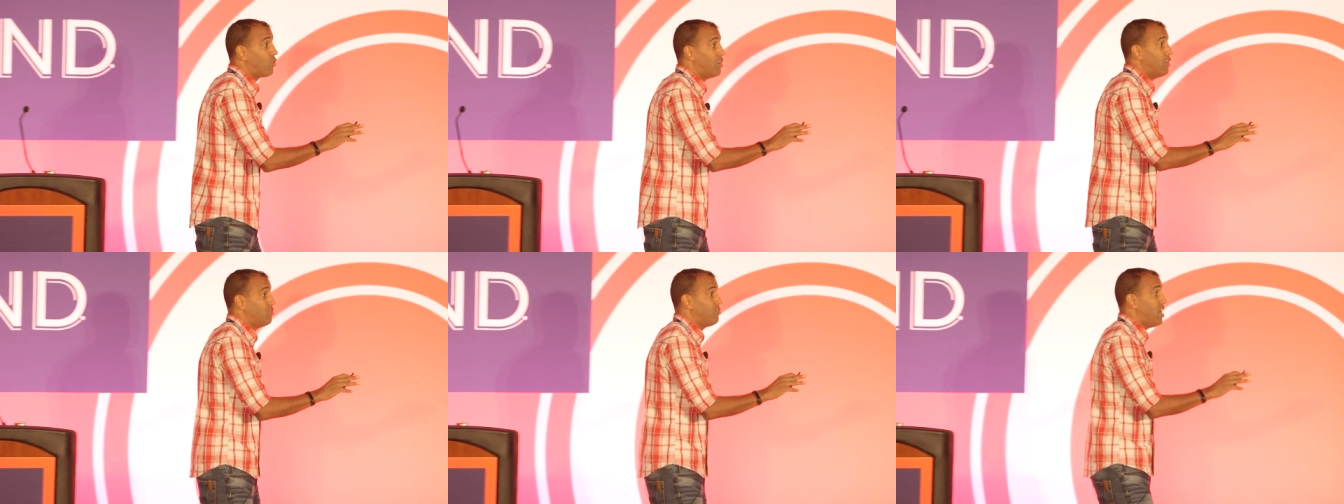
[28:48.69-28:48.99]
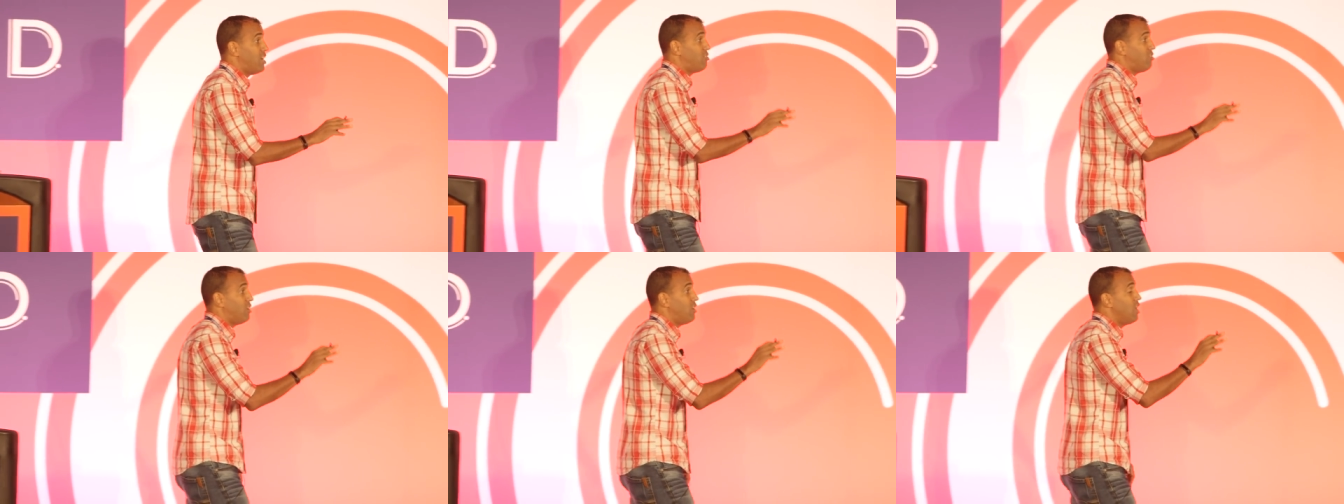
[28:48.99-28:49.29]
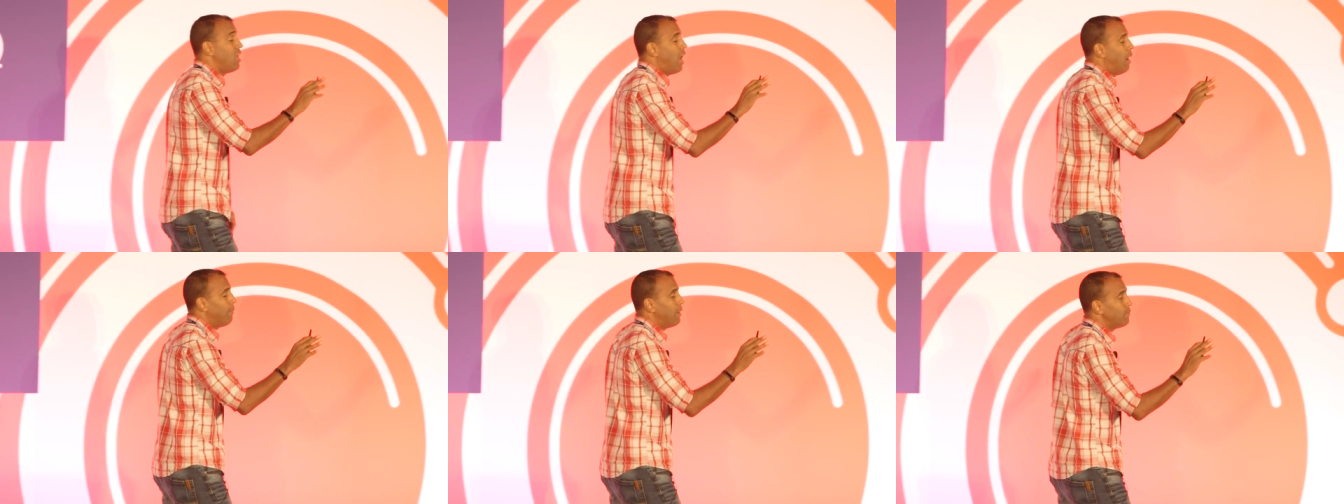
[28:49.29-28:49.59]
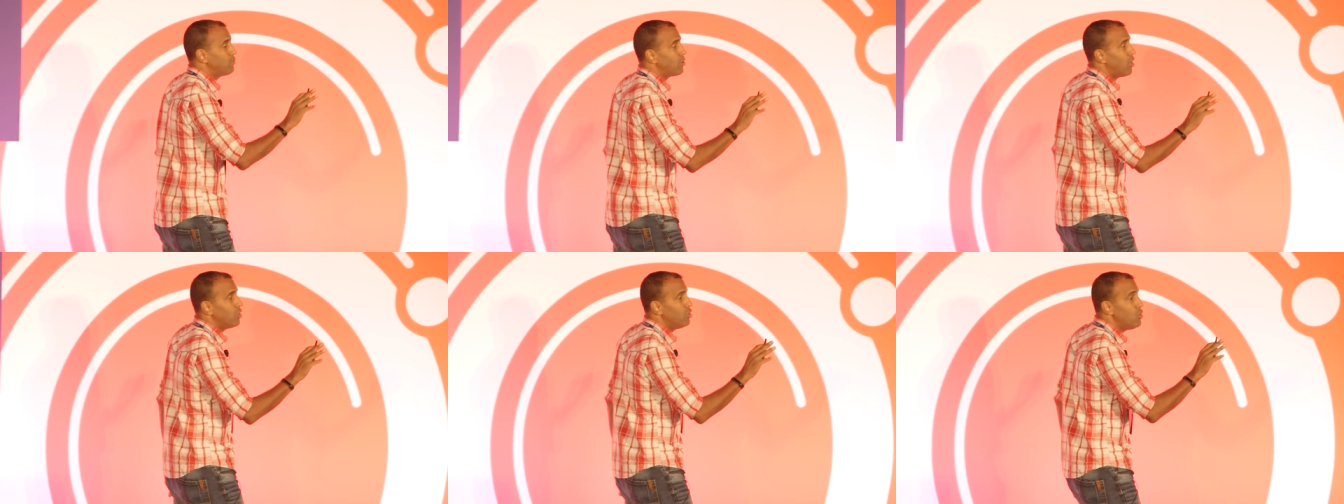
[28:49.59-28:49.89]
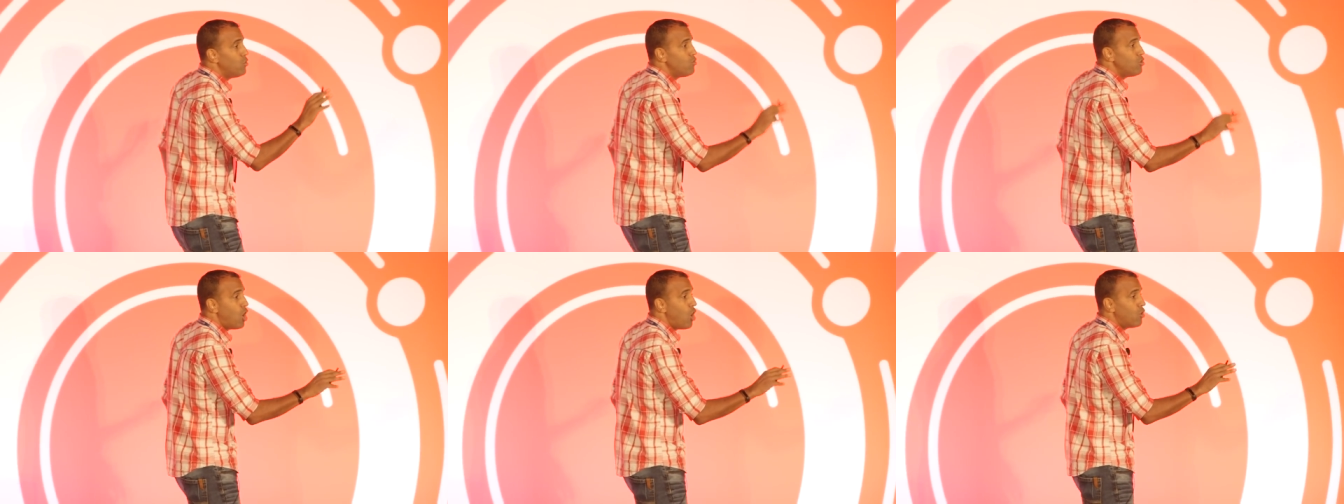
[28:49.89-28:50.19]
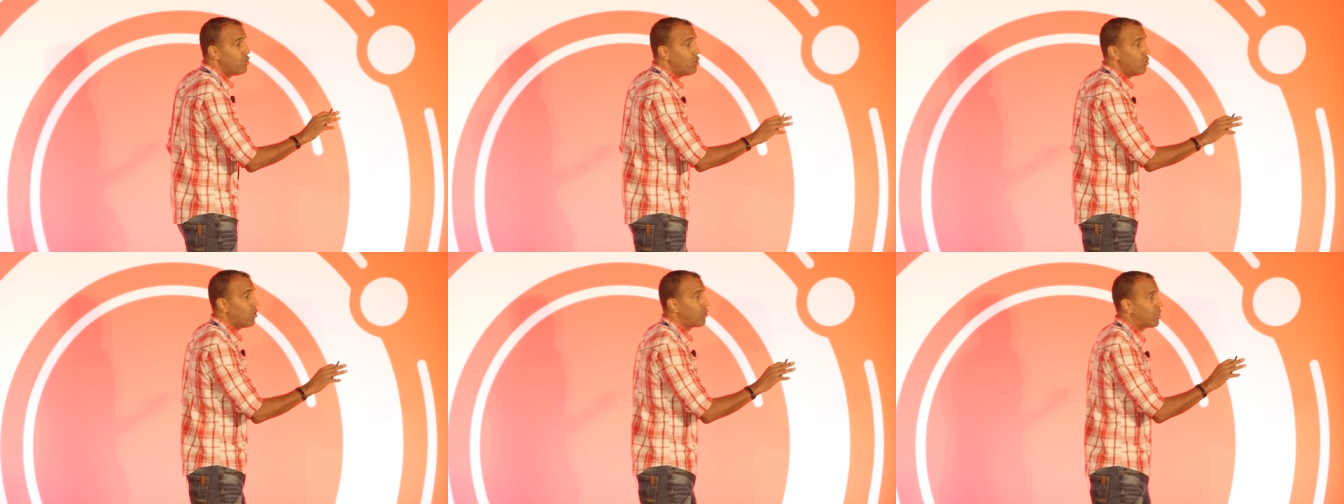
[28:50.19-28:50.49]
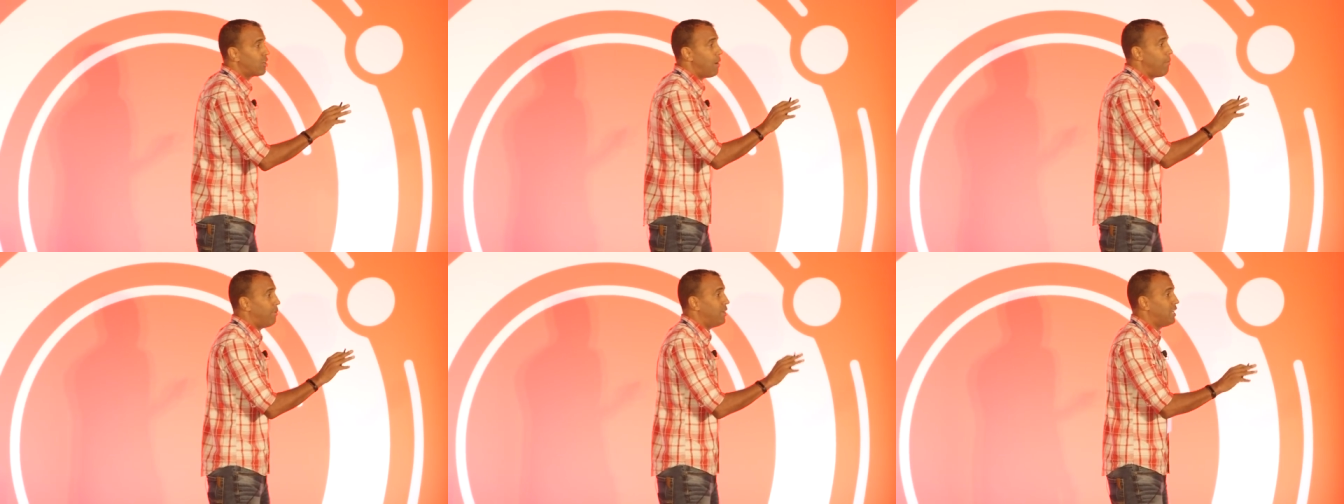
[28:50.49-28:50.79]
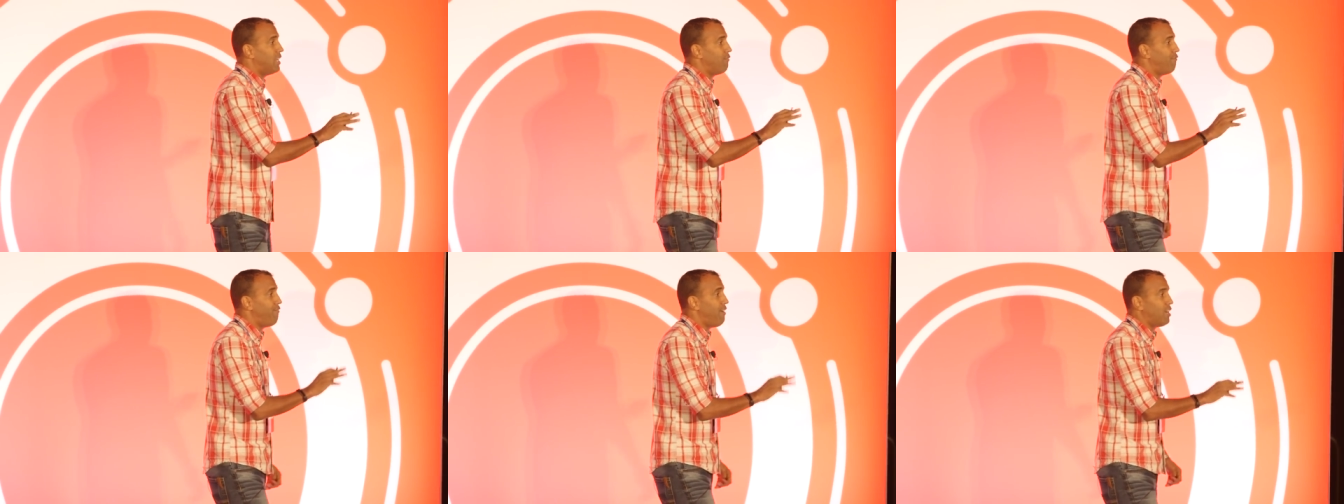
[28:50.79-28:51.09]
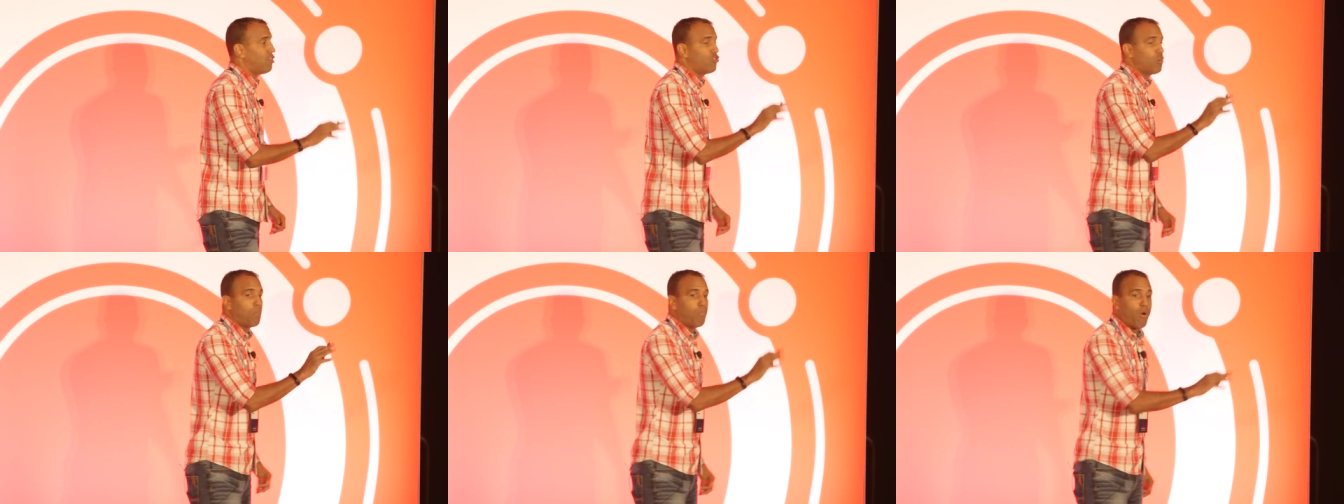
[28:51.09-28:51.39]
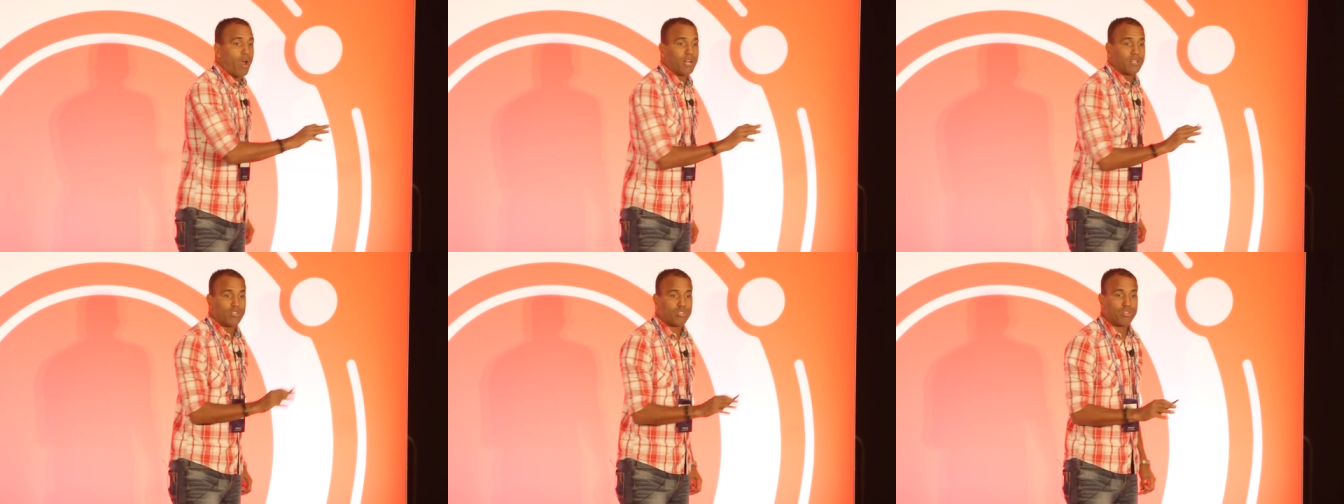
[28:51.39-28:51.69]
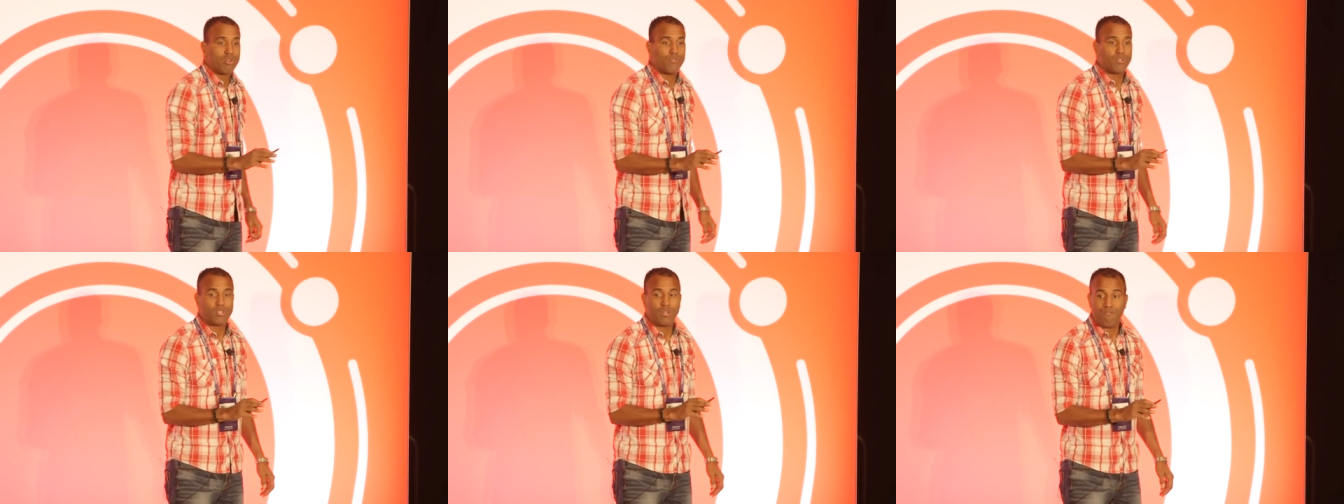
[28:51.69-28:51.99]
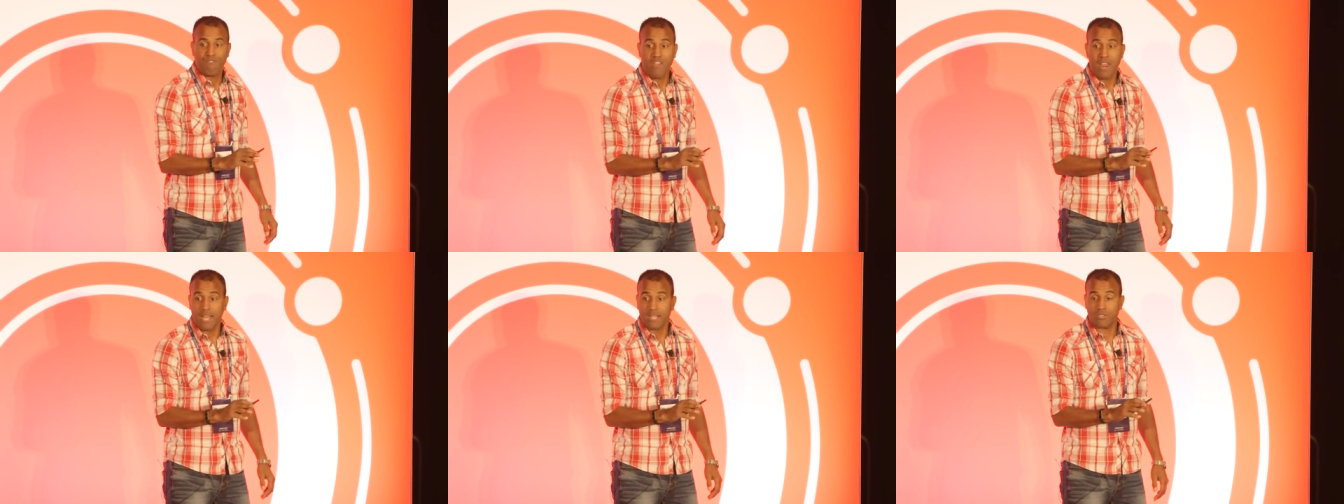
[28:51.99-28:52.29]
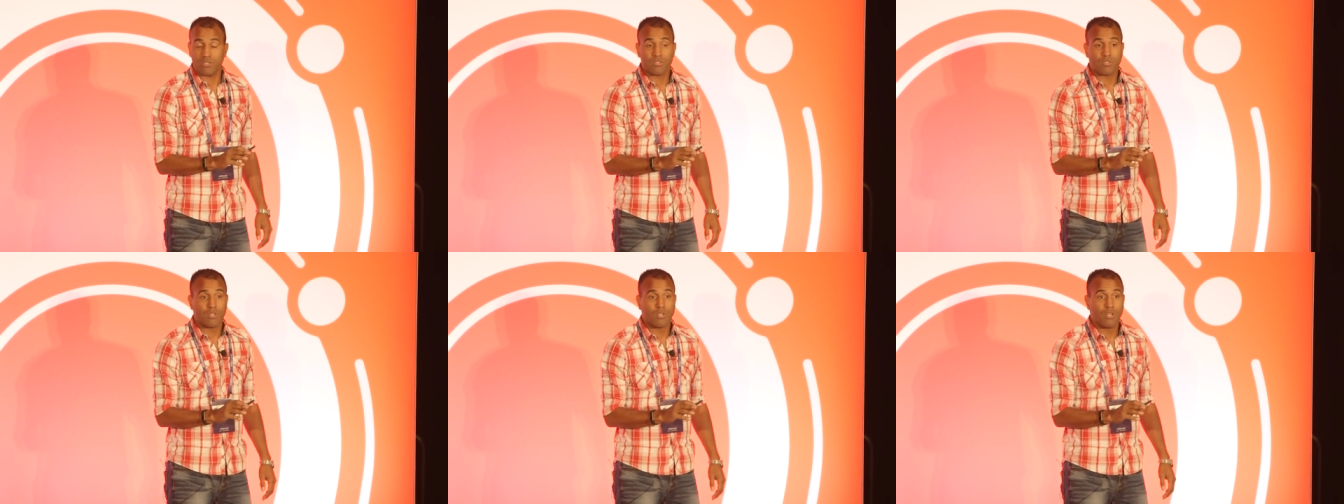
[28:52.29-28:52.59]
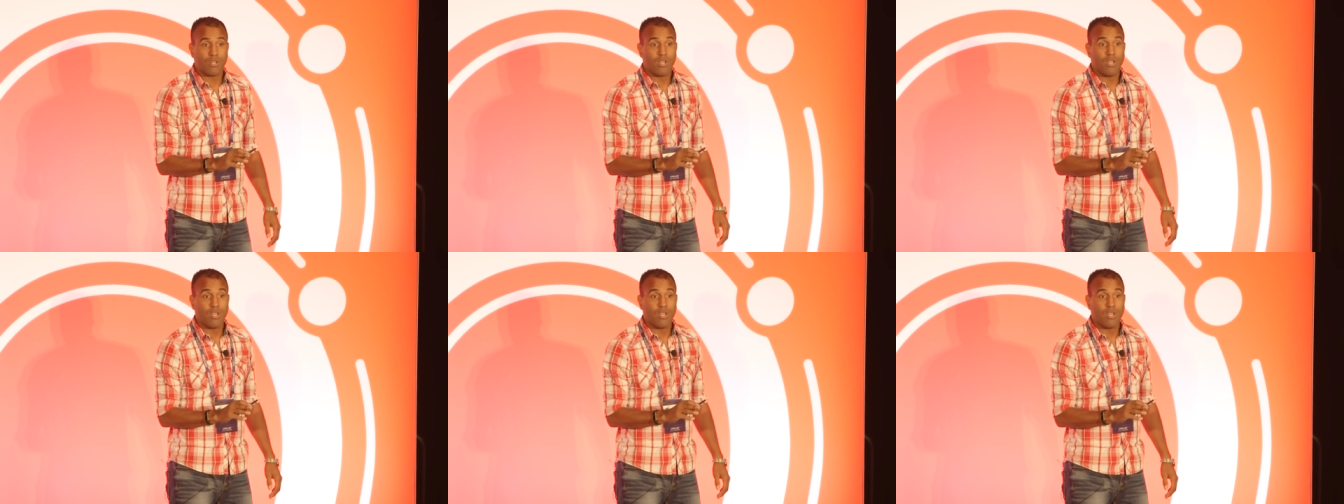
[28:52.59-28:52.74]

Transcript: organization, I mean, I'm sorry, you know your company can fix, your product or service can fix.